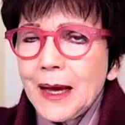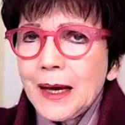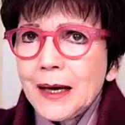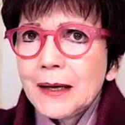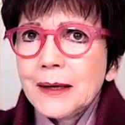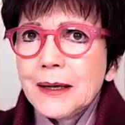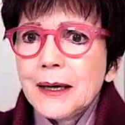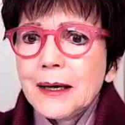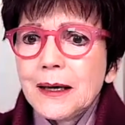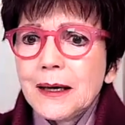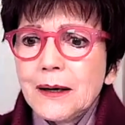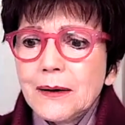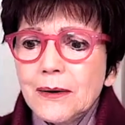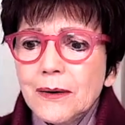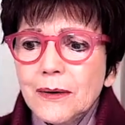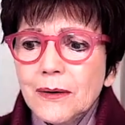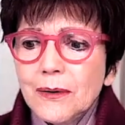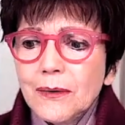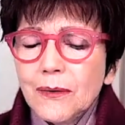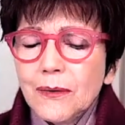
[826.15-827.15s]
Now,
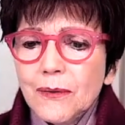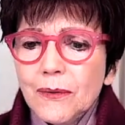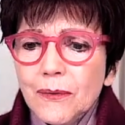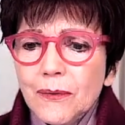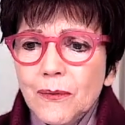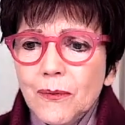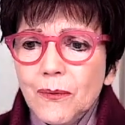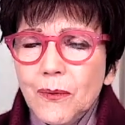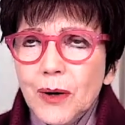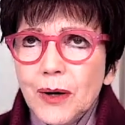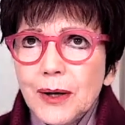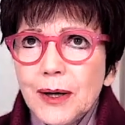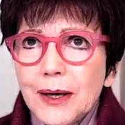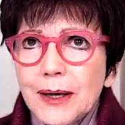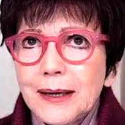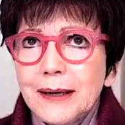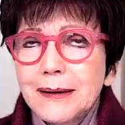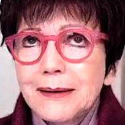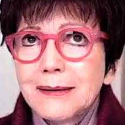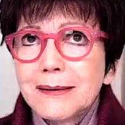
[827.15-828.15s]
what
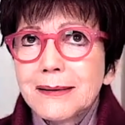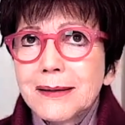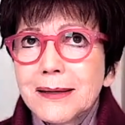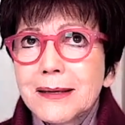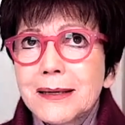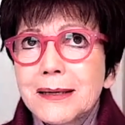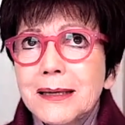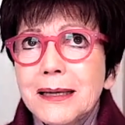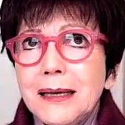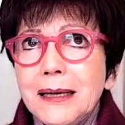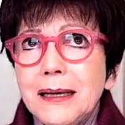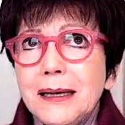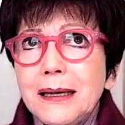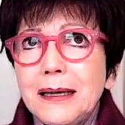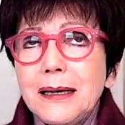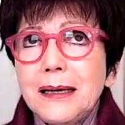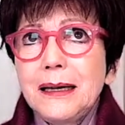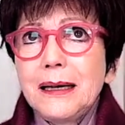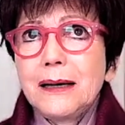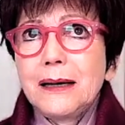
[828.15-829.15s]
I could
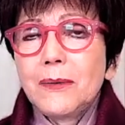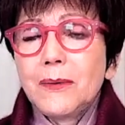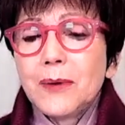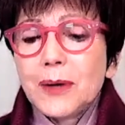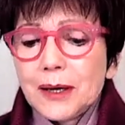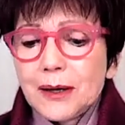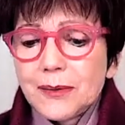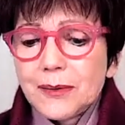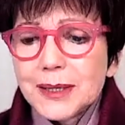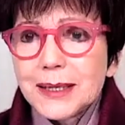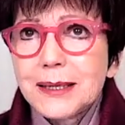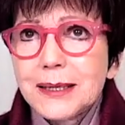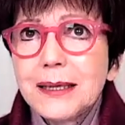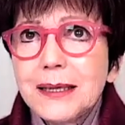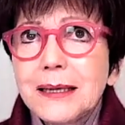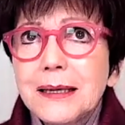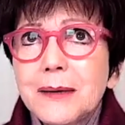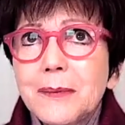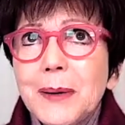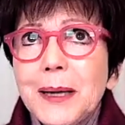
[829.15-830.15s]
see when I was sitting
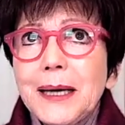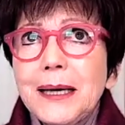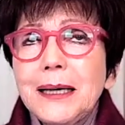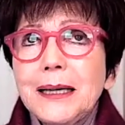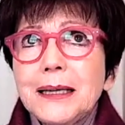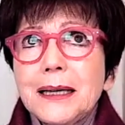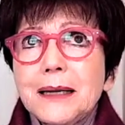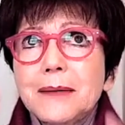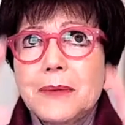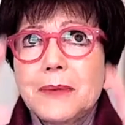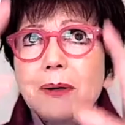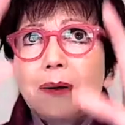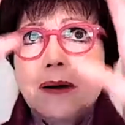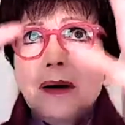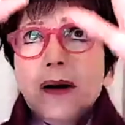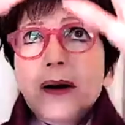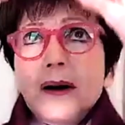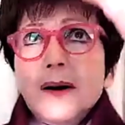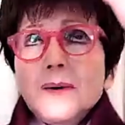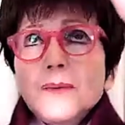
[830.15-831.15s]
at the painting table
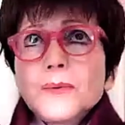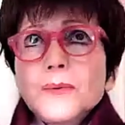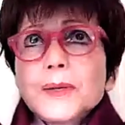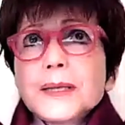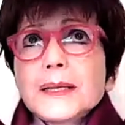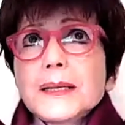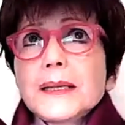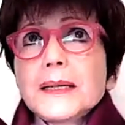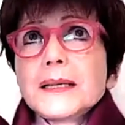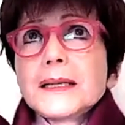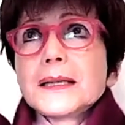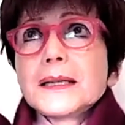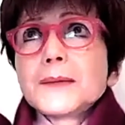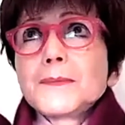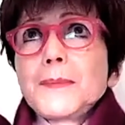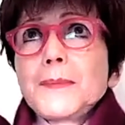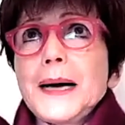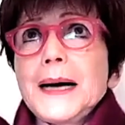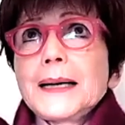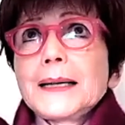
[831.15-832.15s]
was these
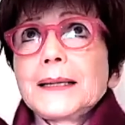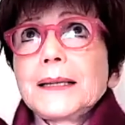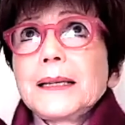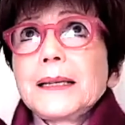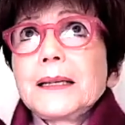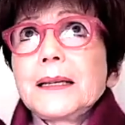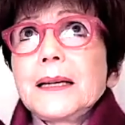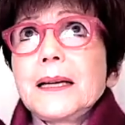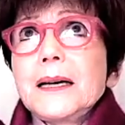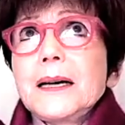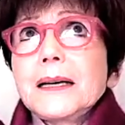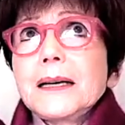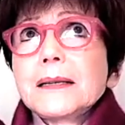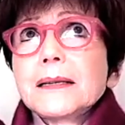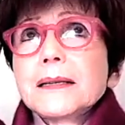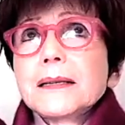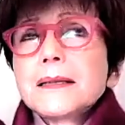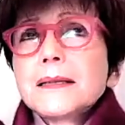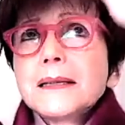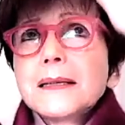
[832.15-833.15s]
sparkling
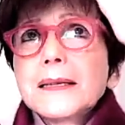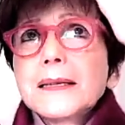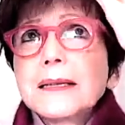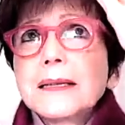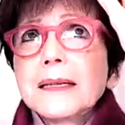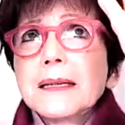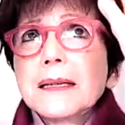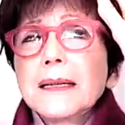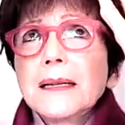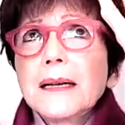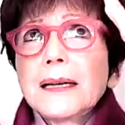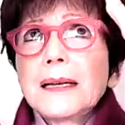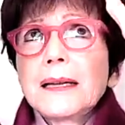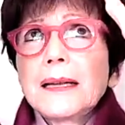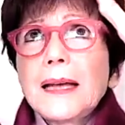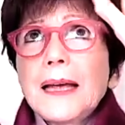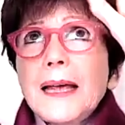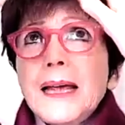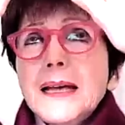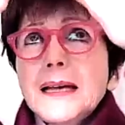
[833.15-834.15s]
lights, just like the
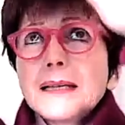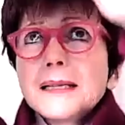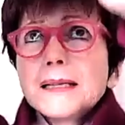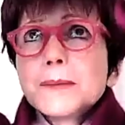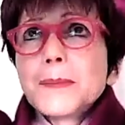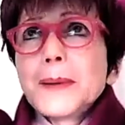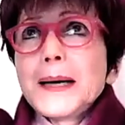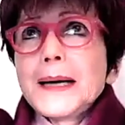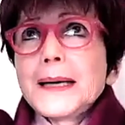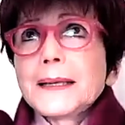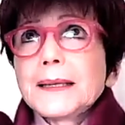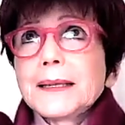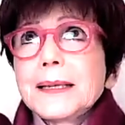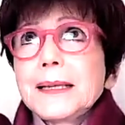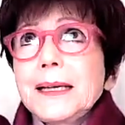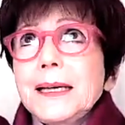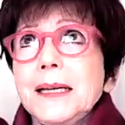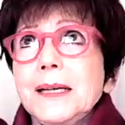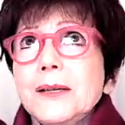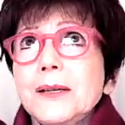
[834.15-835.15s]
air sparkling
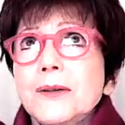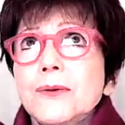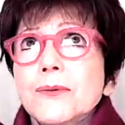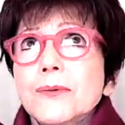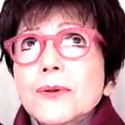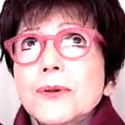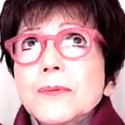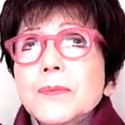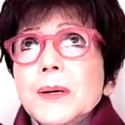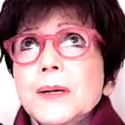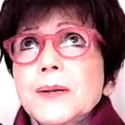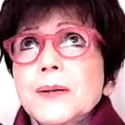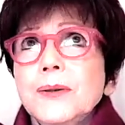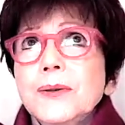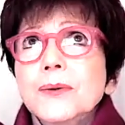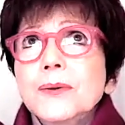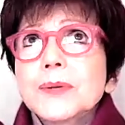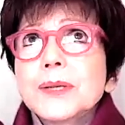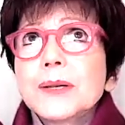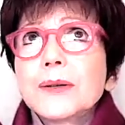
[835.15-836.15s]
in a group. I knew it
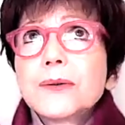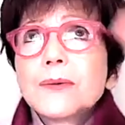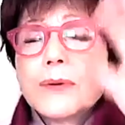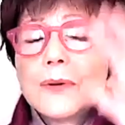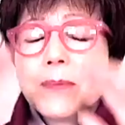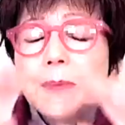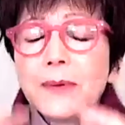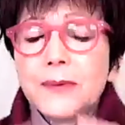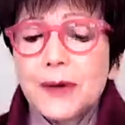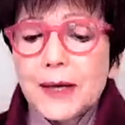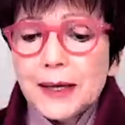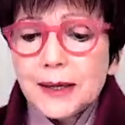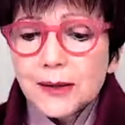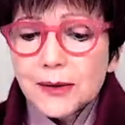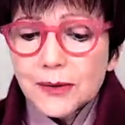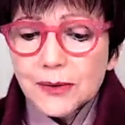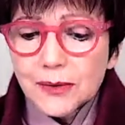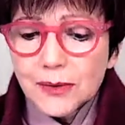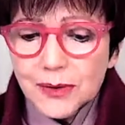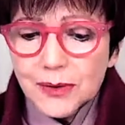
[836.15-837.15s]
was a group of
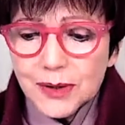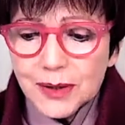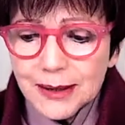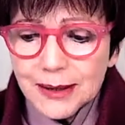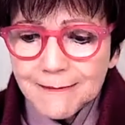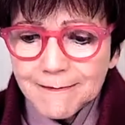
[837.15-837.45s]
angels.